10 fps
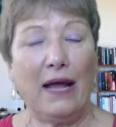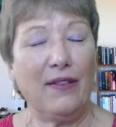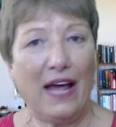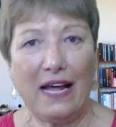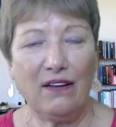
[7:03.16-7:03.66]

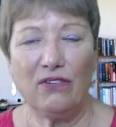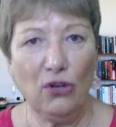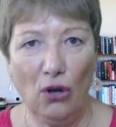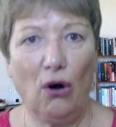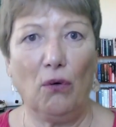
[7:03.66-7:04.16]
And that is
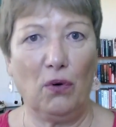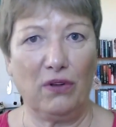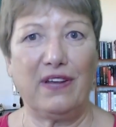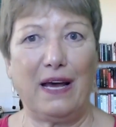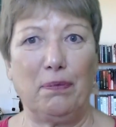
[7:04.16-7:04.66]
not
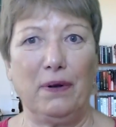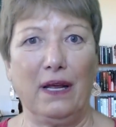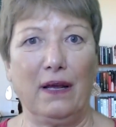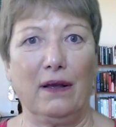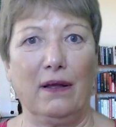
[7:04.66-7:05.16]
what's
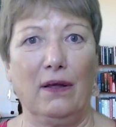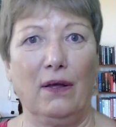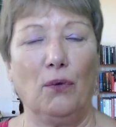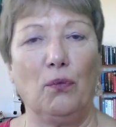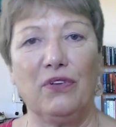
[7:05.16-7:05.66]
happening.
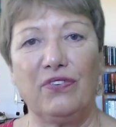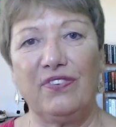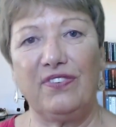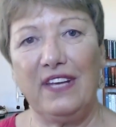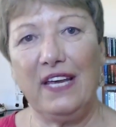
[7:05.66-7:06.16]
We're
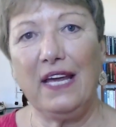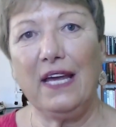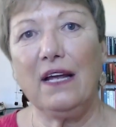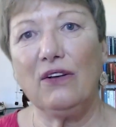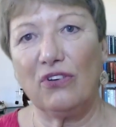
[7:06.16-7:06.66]

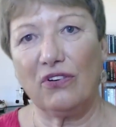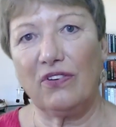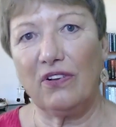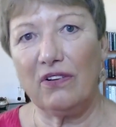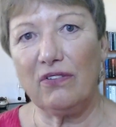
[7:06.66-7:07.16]
seeing
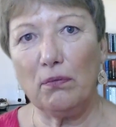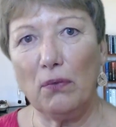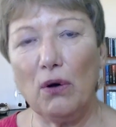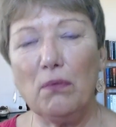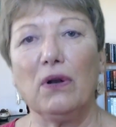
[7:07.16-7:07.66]
just at this
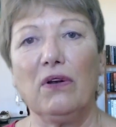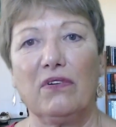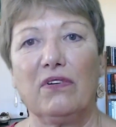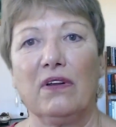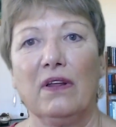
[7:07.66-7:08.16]
moment
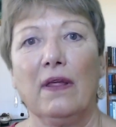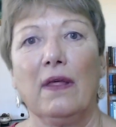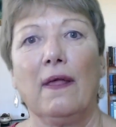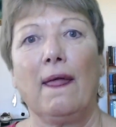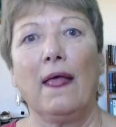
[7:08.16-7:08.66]

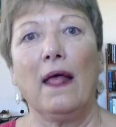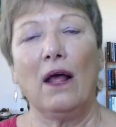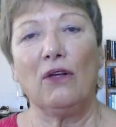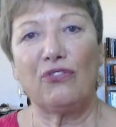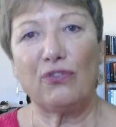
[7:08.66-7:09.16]

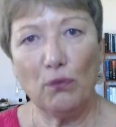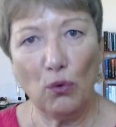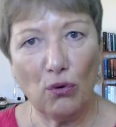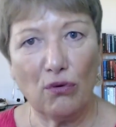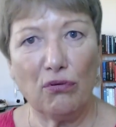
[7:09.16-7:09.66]

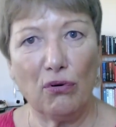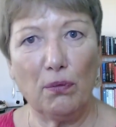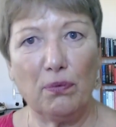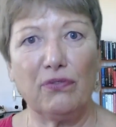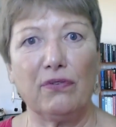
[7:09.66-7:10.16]
small
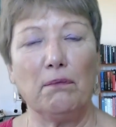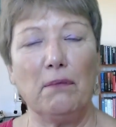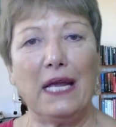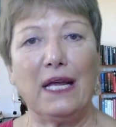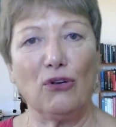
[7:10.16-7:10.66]
groups
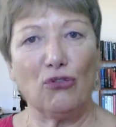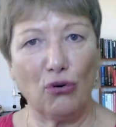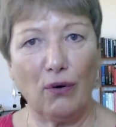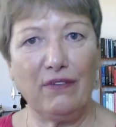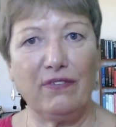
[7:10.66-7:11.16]
making
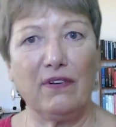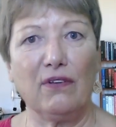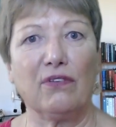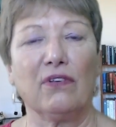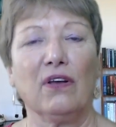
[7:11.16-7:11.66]

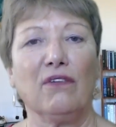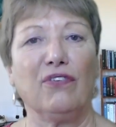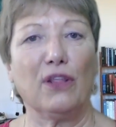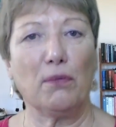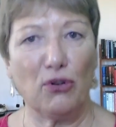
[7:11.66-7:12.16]
choices
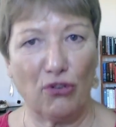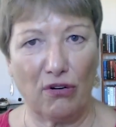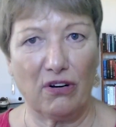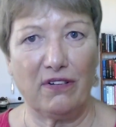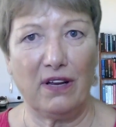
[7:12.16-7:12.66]
for the
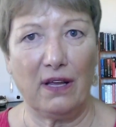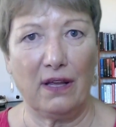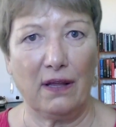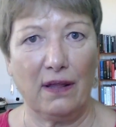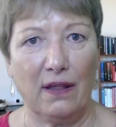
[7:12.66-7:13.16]
majority.
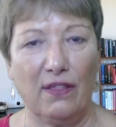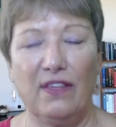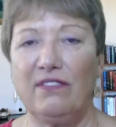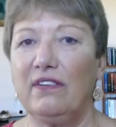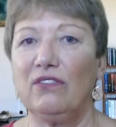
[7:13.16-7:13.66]

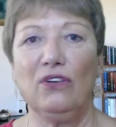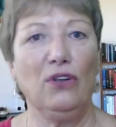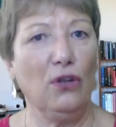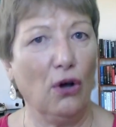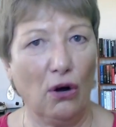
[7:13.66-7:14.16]
This is
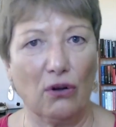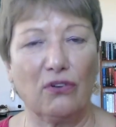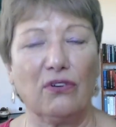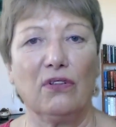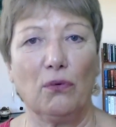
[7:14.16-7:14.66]

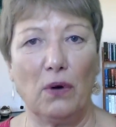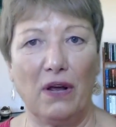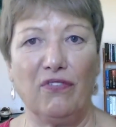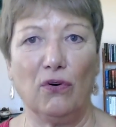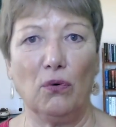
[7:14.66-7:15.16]
not the
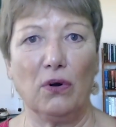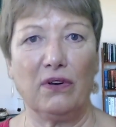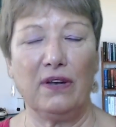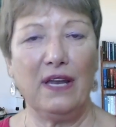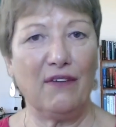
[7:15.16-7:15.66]
way forward,
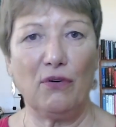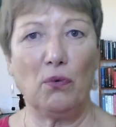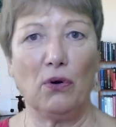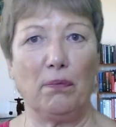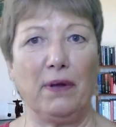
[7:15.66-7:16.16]
never
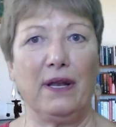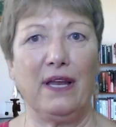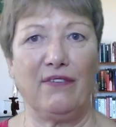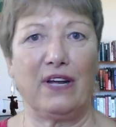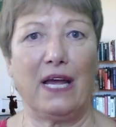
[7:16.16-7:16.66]
will be, and
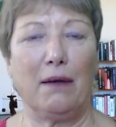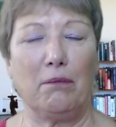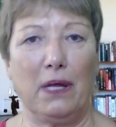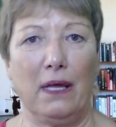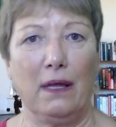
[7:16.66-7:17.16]
never can
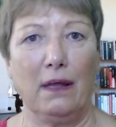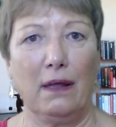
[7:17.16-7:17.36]
be.